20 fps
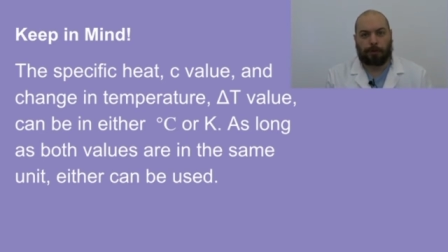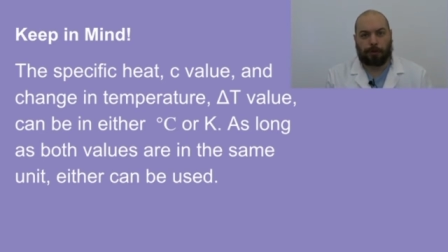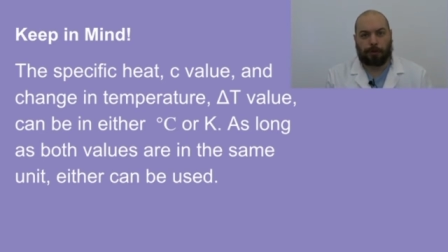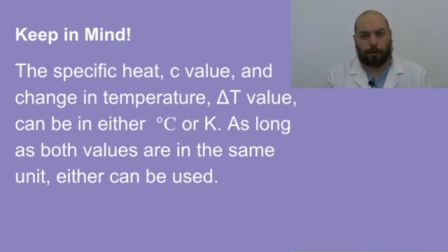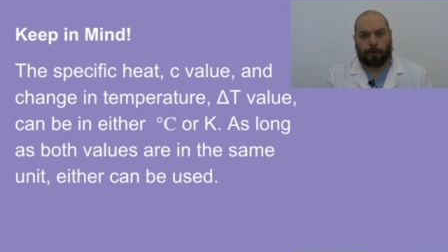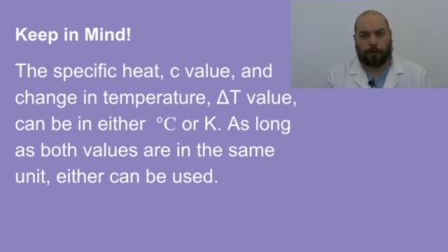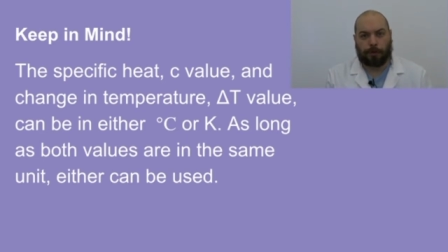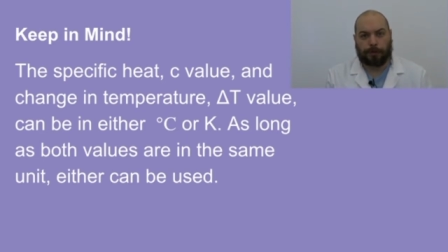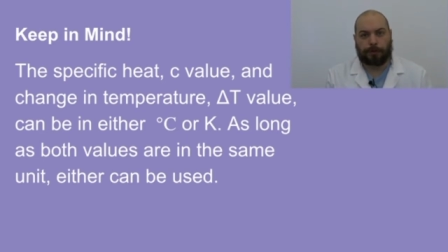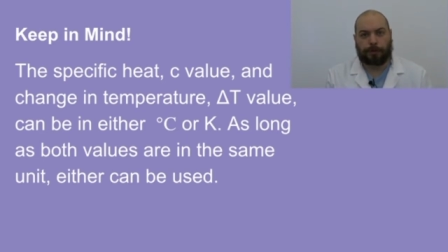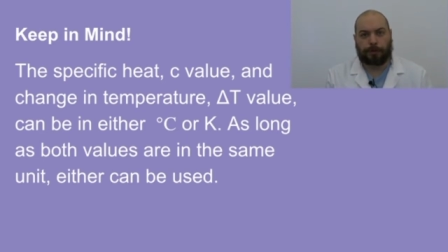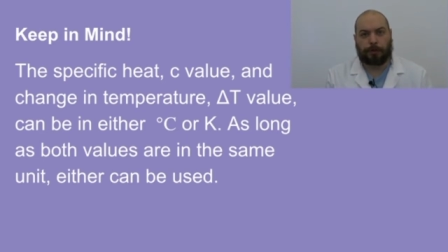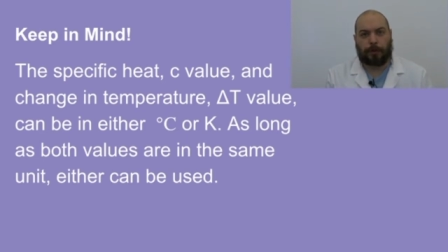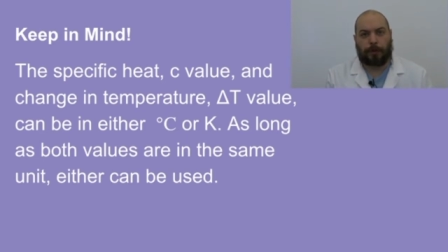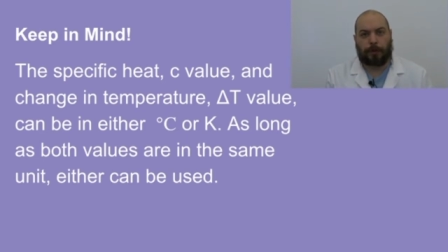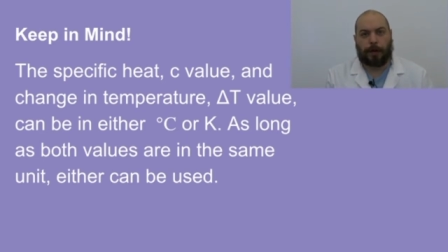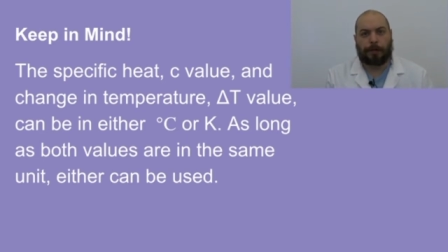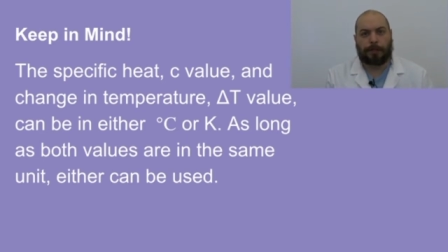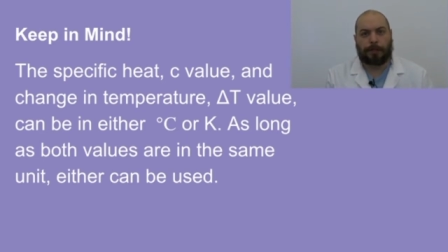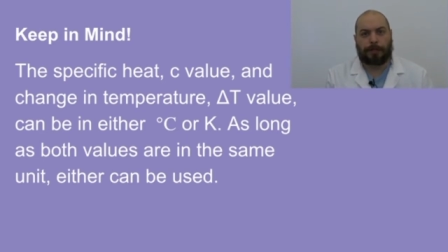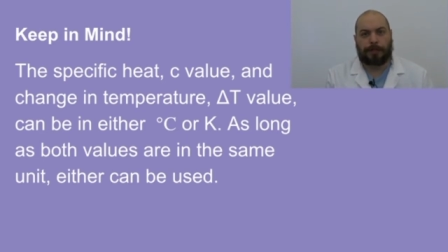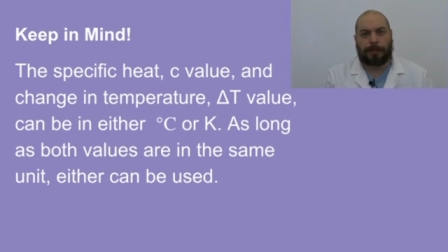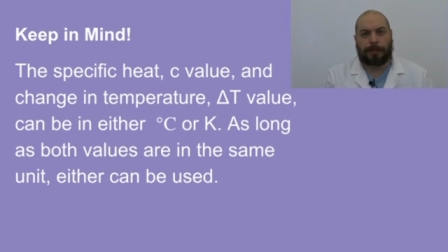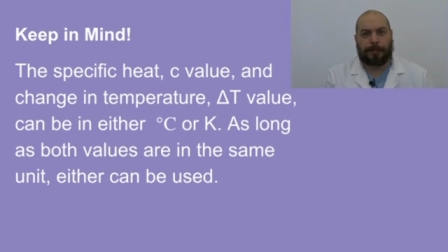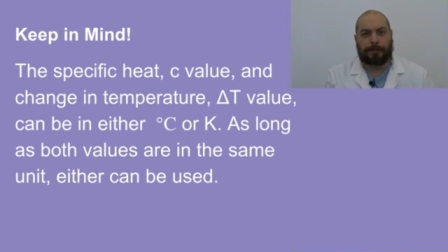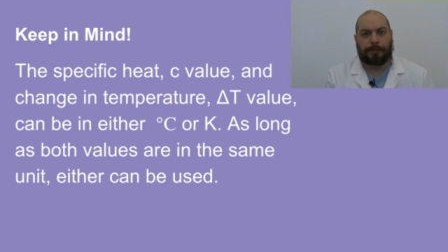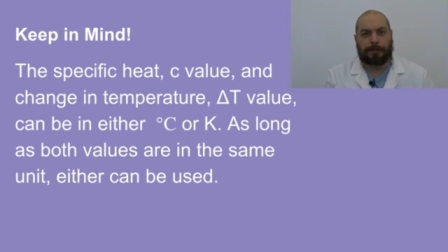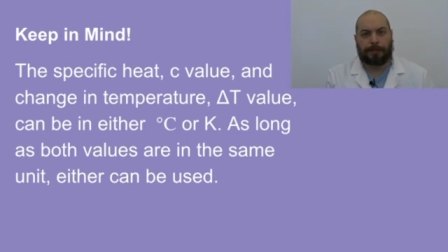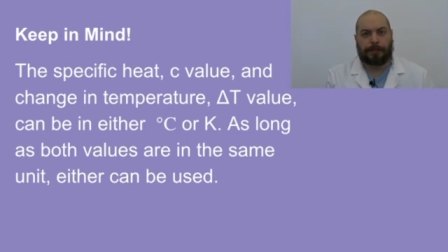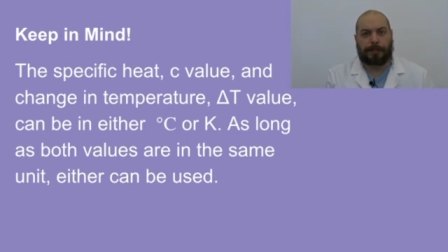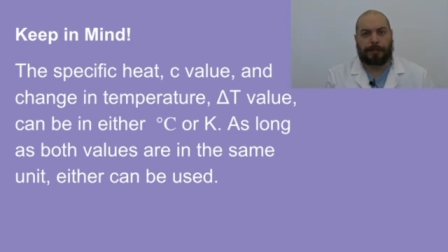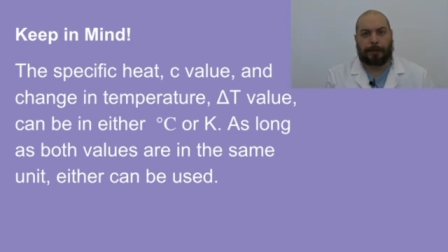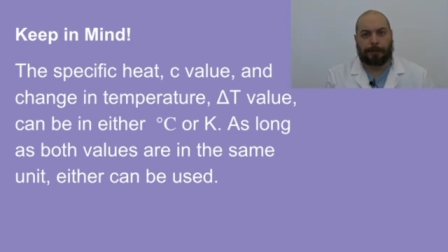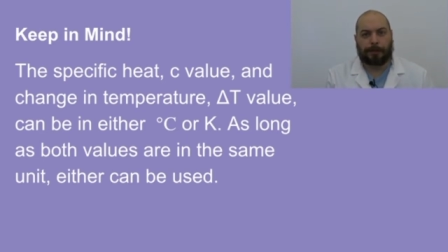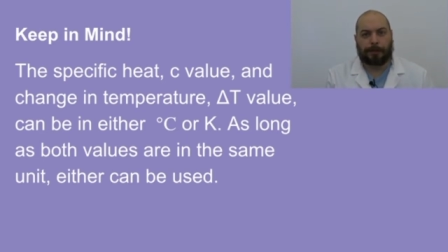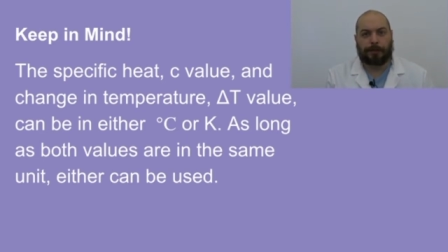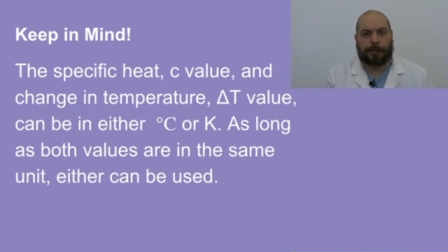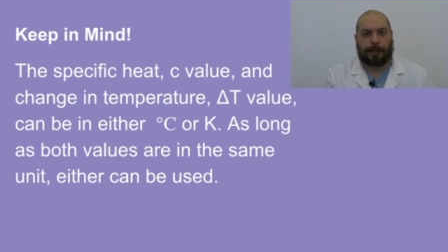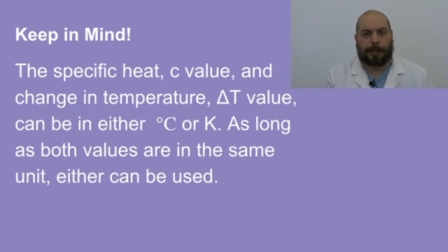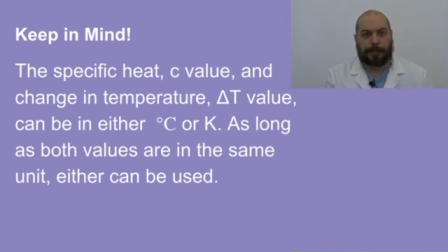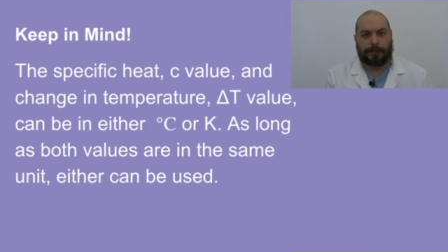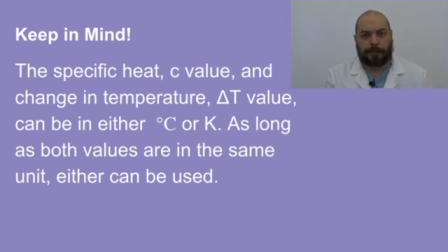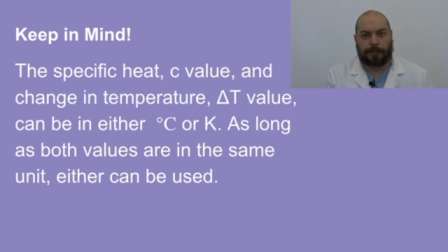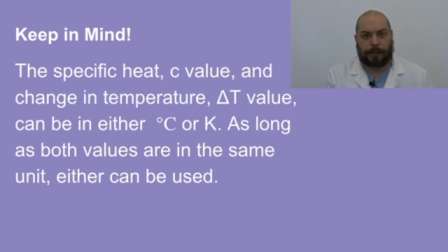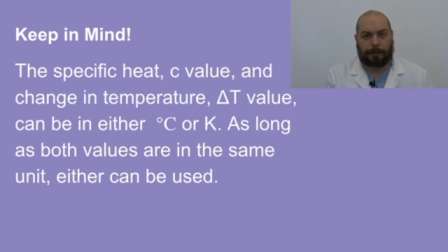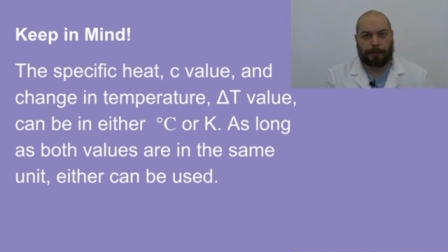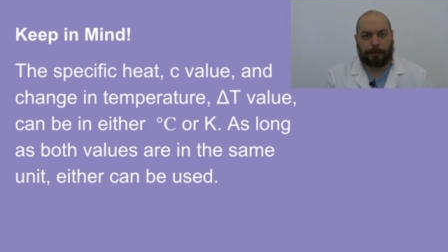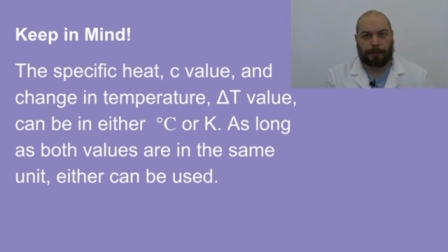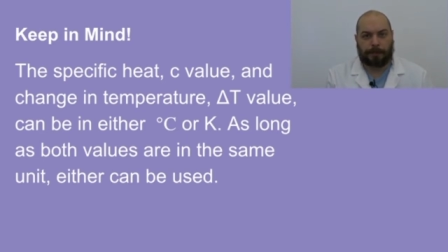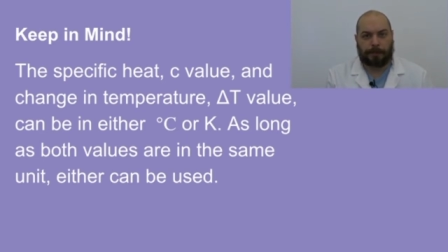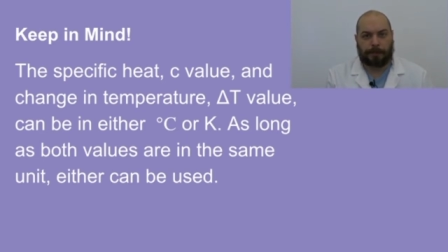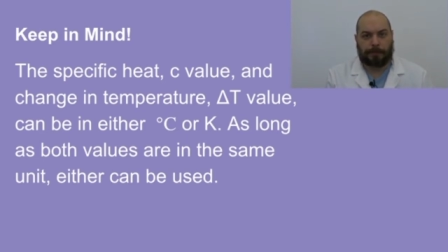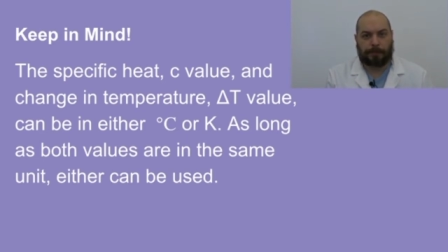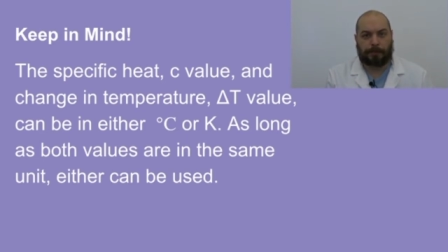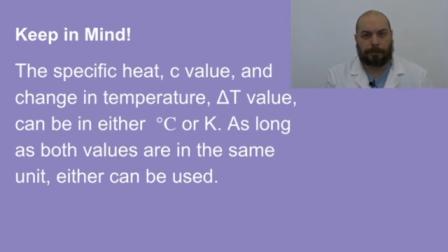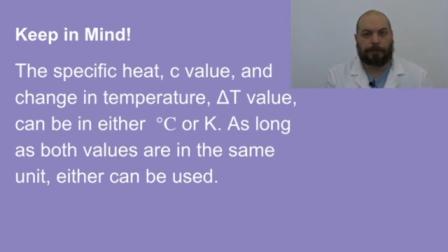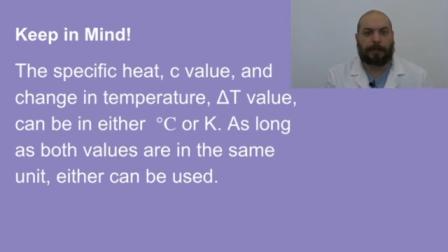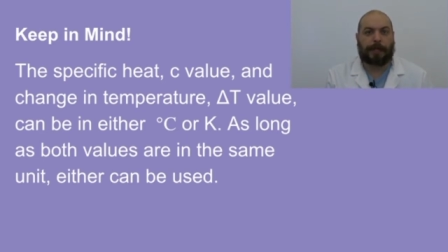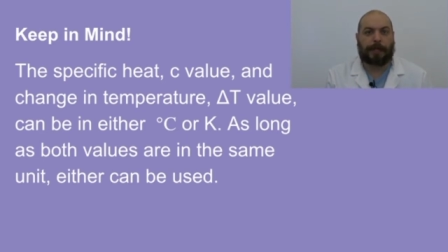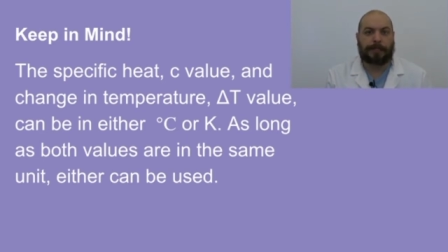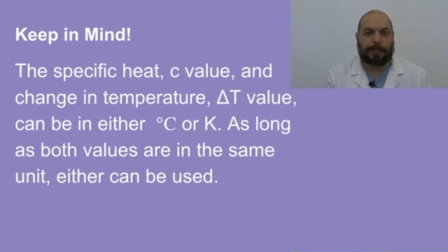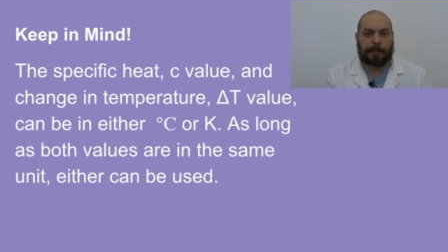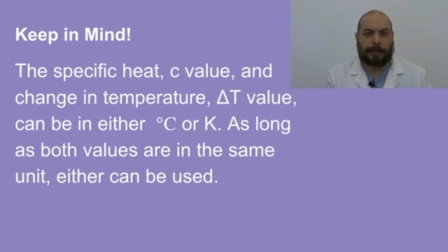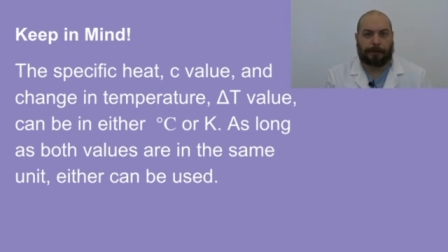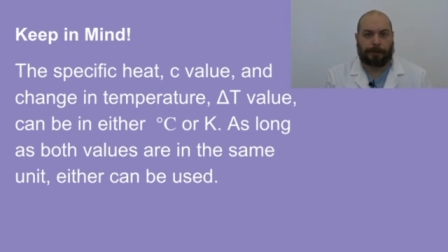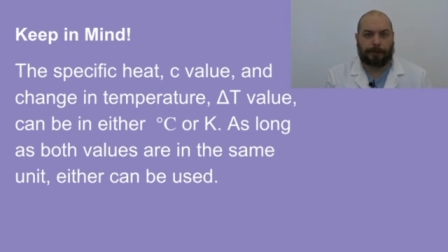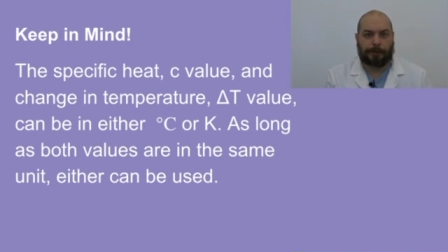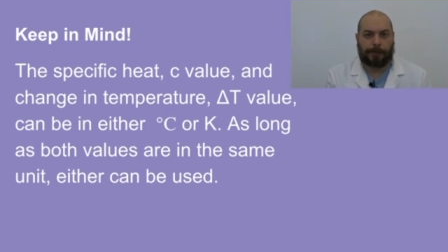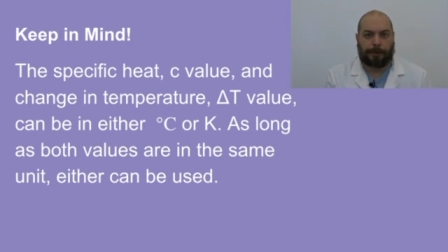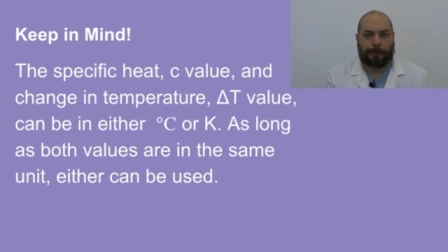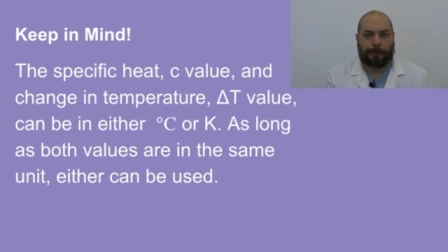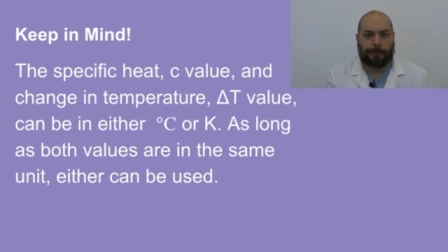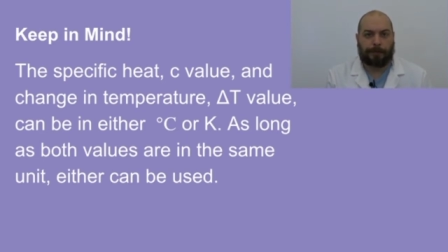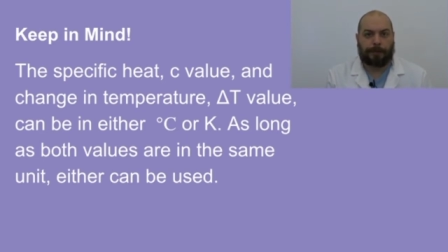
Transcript: joules required to change the temperature of that substance, or less energy.